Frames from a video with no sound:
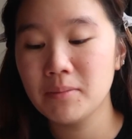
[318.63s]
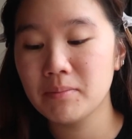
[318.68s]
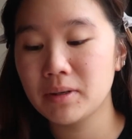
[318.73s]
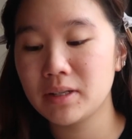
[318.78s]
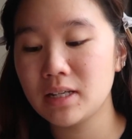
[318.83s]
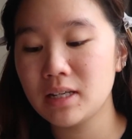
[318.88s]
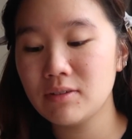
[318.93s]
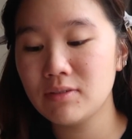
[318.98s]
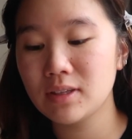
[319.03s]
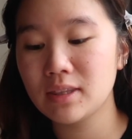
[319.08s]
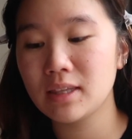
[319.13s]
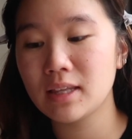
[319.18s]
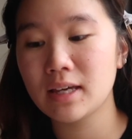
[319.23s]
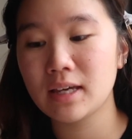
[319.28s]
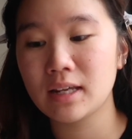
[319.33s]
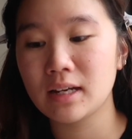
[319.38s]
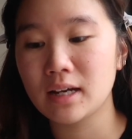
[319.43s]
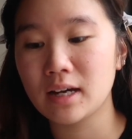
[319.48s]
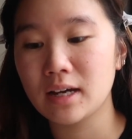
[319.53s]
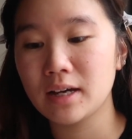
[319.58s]
But even
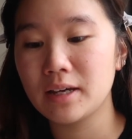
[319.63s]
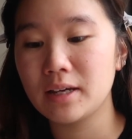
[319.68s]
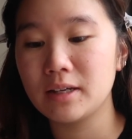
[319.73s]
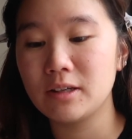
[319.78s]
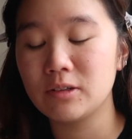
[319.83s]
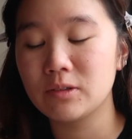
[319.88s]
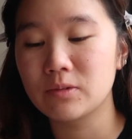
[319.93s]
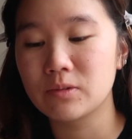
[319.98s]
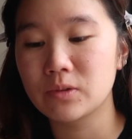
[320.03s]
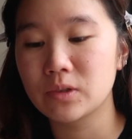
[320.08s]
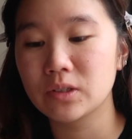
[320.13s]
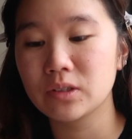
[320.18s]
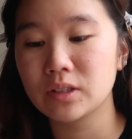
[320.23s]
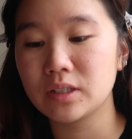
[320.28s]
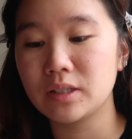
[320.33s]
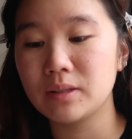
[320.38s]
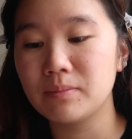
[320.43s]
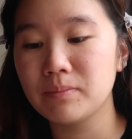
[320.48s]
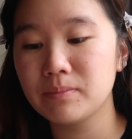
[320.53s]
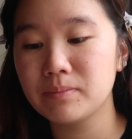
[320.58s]
then, I
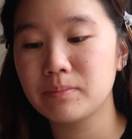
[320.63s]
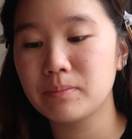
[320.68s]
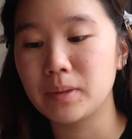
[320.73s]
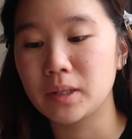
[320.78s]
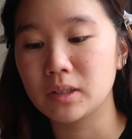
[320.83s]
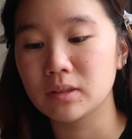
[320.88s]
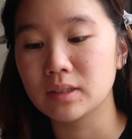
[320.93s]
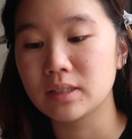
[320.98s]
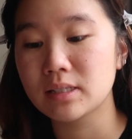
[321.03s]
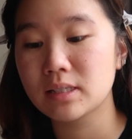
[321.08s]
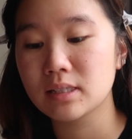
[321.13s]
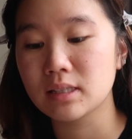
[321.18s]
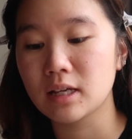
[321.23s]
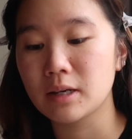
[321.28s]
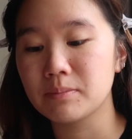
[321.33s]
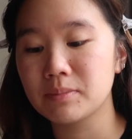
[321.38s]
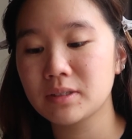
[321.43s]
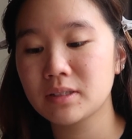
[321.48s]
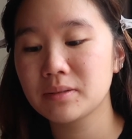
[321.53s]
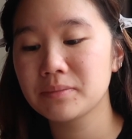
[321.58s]
really barely
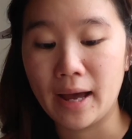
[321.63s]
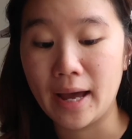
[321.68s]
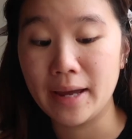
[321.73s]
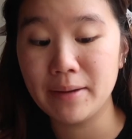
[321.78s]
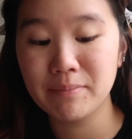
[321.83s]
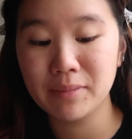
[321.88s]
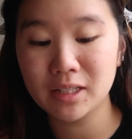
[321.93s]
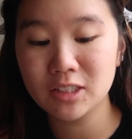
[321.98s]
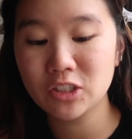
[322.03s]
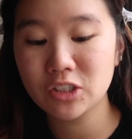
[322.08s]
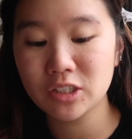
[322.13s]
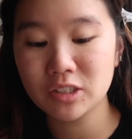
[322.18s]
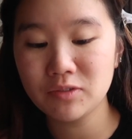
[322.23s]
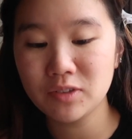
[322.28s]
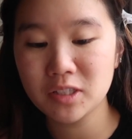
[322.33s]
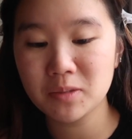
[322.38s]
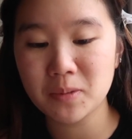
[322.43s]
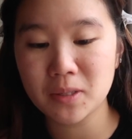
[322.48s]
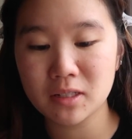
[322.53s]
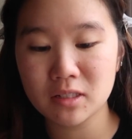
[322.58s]
slept. I'm not sure if
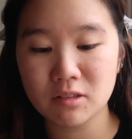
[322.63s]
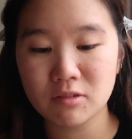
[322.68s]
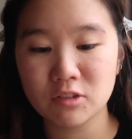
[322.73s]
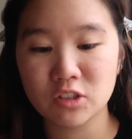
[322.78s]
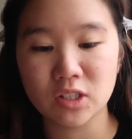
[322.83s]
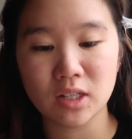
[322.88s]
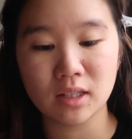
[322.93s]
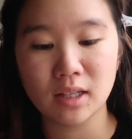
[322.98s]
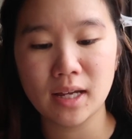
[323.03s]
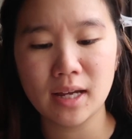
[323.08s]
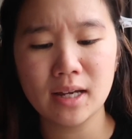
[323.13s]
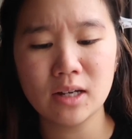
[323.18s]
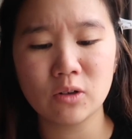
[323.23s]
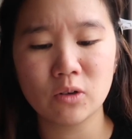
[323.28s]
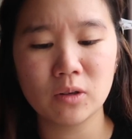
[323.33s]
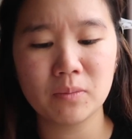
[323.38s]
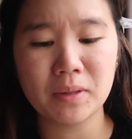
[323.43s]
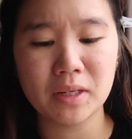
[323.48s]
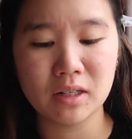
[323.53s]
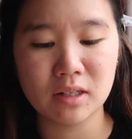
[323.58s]
it's because of jet lag
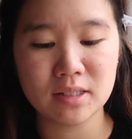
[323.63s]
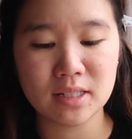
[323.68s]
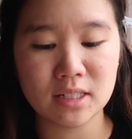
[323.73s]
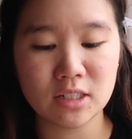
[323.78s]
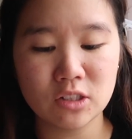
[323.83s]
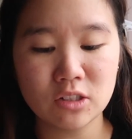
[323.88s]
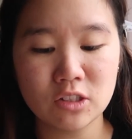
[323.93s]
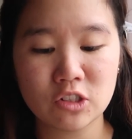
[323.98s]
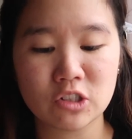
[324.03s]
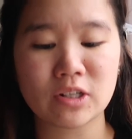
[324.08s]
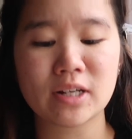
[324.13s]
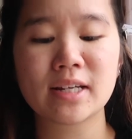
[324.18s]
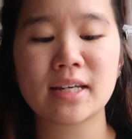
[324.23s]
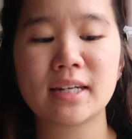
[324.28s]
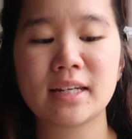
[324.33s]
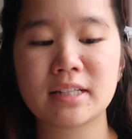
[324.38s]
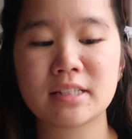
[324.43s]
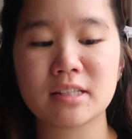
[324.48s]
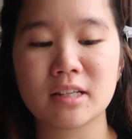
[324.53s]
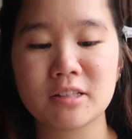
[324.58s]
or because I just drank
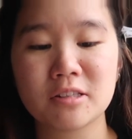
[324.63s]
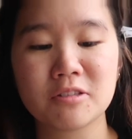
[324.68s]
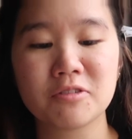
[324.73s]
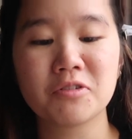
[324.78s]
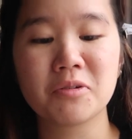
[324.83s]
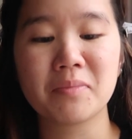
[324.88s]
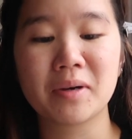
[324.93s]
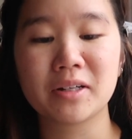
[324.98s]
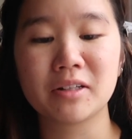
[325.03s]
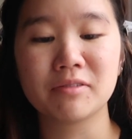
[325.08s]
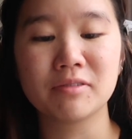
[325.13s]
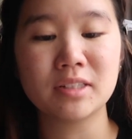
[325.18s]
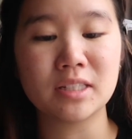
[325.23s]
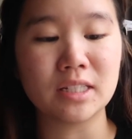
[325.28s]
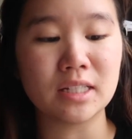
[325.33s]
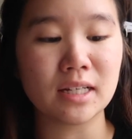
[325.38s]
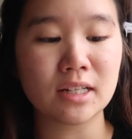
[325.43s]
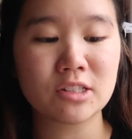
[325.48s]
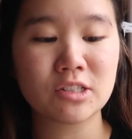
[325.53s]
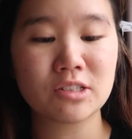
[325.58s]
an excessive amount of
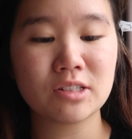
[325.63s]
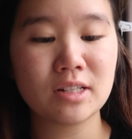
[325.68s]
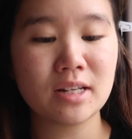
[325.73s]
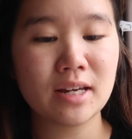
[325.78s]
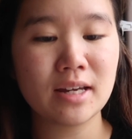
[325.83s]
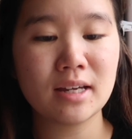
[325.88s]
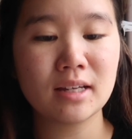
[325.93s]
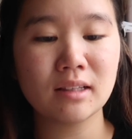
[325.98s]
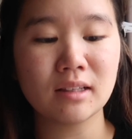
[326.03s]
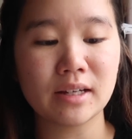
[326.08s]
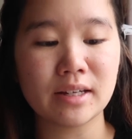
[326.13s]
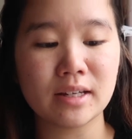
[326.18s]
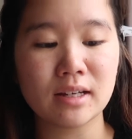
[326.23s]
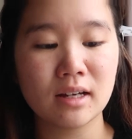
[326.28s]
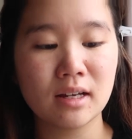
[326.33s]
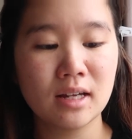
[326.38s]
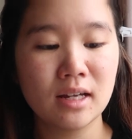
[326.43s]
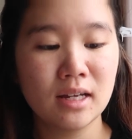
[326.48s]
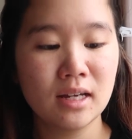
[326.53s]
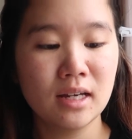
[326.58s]
tea yesterday, like
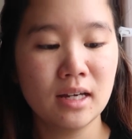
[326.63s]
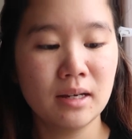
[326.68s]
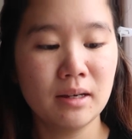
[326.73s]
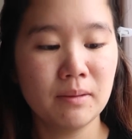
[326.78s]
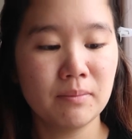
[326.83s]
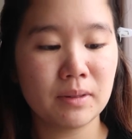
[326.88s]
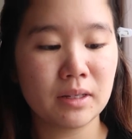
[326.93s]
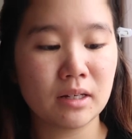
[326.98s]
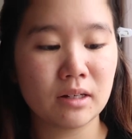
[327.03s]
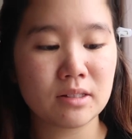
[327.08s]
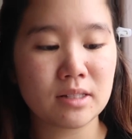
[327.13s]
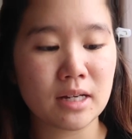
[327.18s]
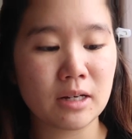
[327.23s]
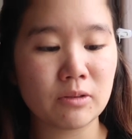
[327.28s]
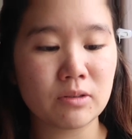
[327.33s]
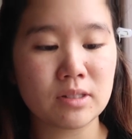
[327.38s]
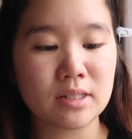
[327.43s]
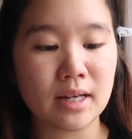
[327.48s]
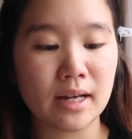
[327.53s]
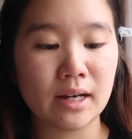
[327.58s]
because I
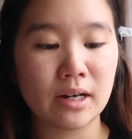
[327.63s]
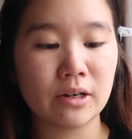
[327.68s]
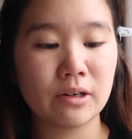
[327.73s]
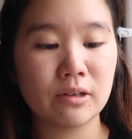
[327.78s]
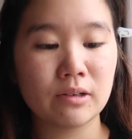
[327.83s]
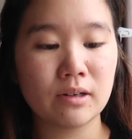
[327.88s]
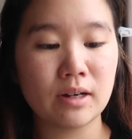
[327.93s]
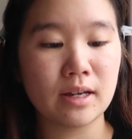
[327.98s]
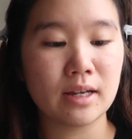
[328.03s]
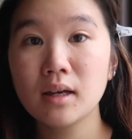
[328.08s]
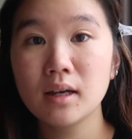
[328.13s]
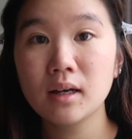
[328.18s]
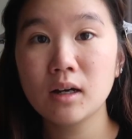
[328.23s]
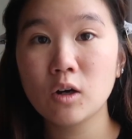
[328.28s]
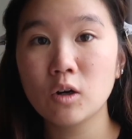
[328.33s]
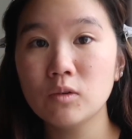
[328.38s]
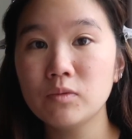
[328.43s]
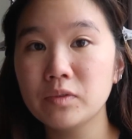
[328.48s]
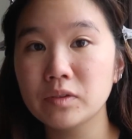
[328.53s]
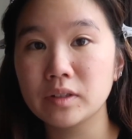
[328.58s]
was out.
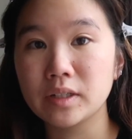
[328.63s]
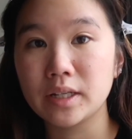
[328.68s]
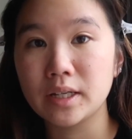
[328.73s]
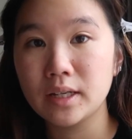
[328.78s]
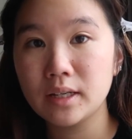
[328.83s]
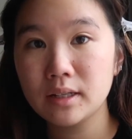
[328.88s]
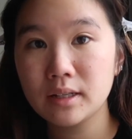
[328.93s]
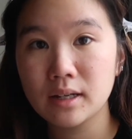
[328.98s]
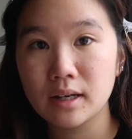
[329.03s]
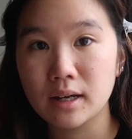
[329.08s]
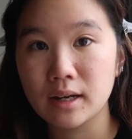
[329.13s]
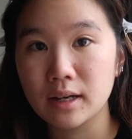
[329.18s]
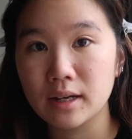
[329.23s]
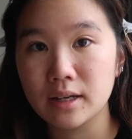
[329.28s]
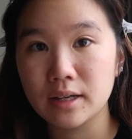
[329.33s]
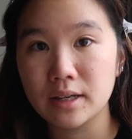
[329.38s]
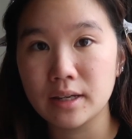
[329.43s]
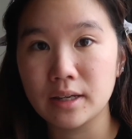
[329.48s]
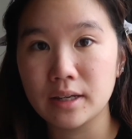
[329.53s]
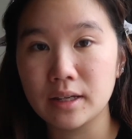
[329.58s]
Hopefully,
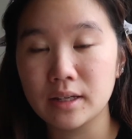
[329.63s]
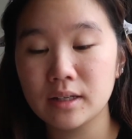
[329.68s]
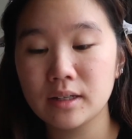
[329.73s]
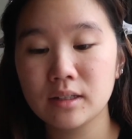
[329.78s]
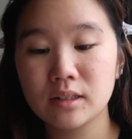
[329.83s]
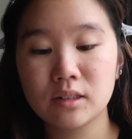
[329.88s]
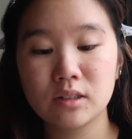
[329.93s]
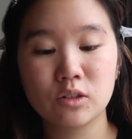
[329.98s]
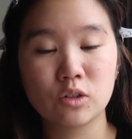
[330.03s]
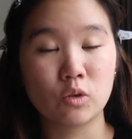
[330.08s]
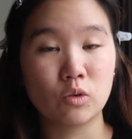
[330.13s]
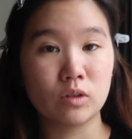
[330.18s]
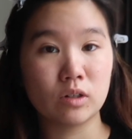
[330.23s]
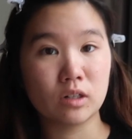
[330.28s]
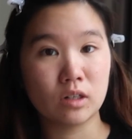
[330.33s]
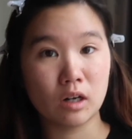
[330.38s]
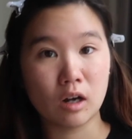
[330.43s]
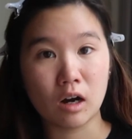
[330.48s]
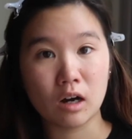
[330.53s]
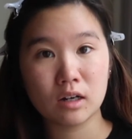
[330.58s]
I
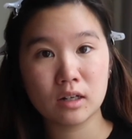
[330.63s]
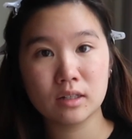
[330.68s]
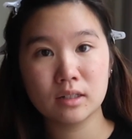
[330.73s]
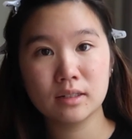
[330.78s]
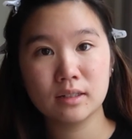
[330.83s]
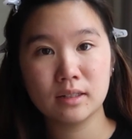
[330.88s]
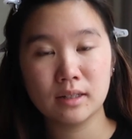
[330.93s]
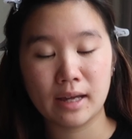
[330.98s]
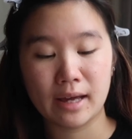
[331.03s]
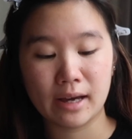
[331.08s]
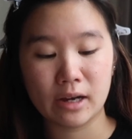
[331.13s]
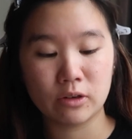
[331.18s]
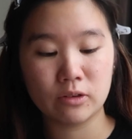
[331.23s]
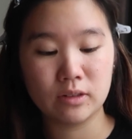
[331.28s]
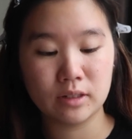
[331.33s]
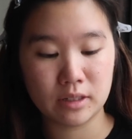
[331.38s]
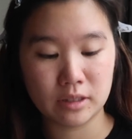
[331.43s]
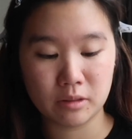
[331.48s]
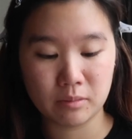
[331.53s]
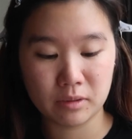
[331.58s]
don't knock
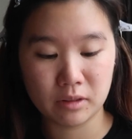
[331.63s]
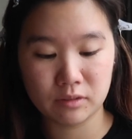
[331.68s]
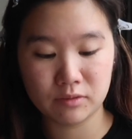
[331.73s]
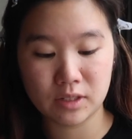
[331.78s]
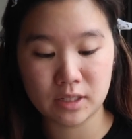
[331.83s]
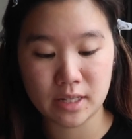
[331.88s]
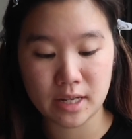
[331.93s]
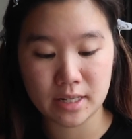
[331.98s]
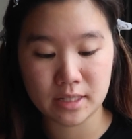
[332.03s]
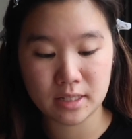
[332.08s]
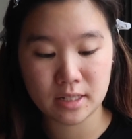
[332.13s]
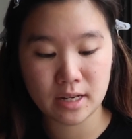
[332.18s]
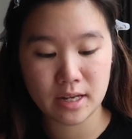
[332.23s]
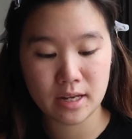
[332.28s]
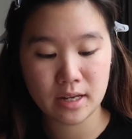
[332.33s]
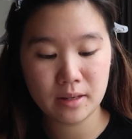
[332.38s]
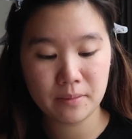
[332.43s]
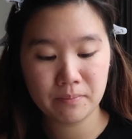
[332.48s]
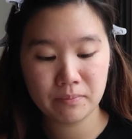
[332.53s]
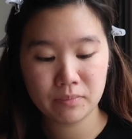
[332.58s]
out in the middle of the day
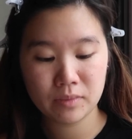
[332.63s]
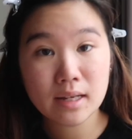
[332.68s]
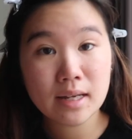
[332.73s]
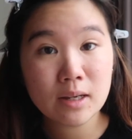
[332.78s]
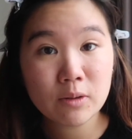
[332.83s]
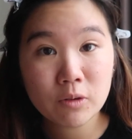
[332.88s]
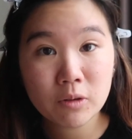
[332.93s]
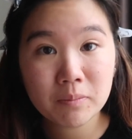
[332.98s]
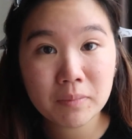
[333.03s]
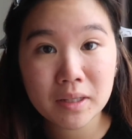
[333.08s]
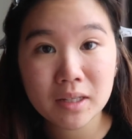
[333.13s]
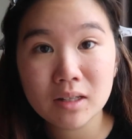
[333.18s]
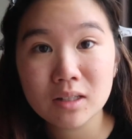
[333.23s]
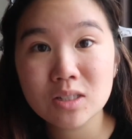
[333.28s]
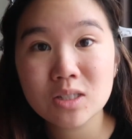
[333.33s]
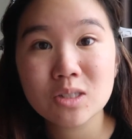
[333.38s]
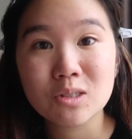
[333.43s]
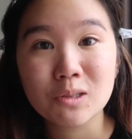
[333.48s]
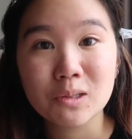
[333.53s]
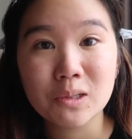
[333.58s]
today. Today will be a
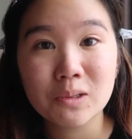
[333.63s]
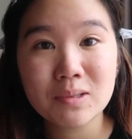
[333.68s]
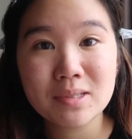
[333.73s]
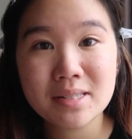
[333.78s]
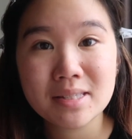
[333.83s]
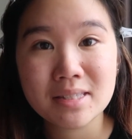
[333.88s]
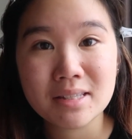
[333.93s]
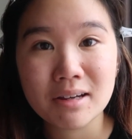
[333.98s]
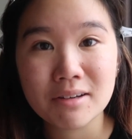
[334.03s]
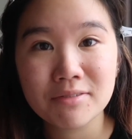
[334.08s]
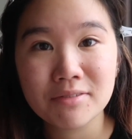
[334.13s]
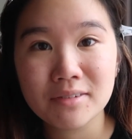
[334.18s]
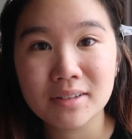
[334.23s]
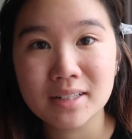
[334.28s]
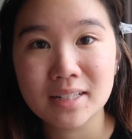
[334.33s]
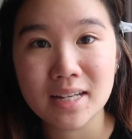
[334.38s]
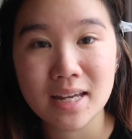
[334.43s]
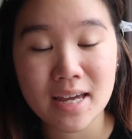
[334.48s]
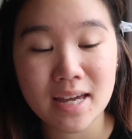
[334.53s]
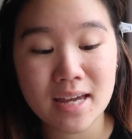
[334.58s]
solo Steph
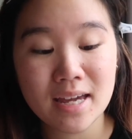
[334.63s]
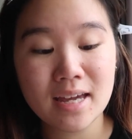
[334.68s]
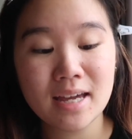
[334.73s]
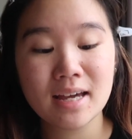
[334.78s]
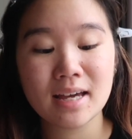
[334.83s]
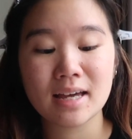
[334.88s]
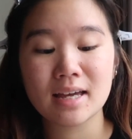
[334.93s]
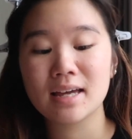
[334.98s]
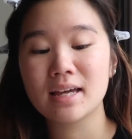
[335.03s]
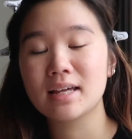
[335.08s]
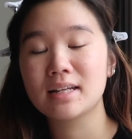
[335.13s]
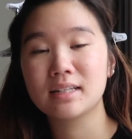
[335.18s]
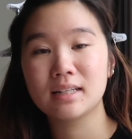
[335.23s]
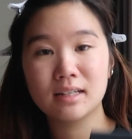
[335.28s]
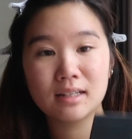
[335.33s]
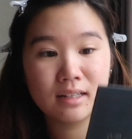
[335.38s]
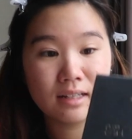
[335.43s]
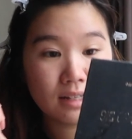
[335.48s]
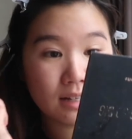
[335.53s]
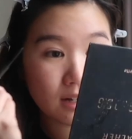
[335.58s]
day and
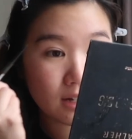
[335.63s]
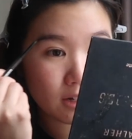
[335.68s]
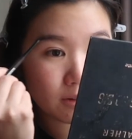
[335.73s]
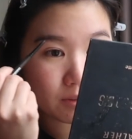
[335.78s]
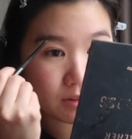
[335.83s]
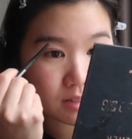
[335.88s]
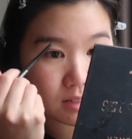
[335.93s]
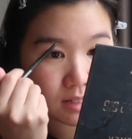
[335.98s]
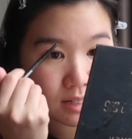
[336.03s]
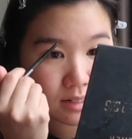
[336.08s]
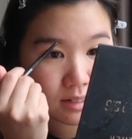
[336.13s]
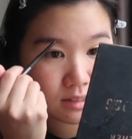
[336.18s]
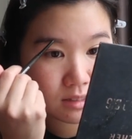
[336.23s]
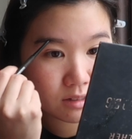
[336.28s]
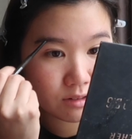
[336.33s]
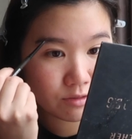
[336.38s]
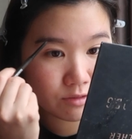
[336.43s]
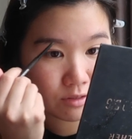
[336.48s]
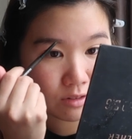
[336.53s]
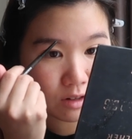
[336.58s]
I'm excited
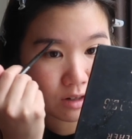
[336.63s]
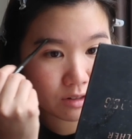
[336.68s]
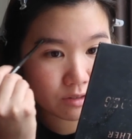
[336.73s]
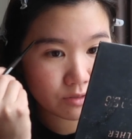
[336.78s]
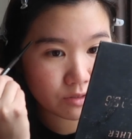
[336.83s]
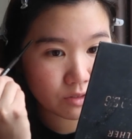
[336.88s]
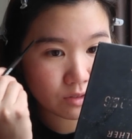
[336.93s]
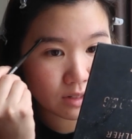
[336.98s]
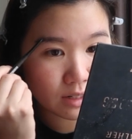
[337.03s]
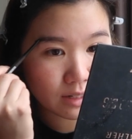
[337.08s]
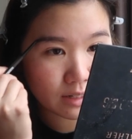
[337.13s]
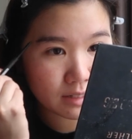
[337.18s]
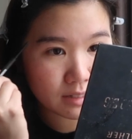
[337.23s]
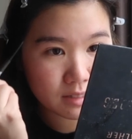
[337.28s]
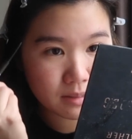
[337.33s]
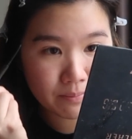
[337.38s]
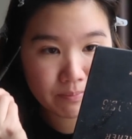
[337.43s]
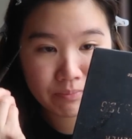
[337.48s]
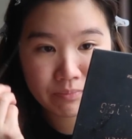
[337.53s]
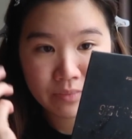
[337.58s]
to vlog for you guys.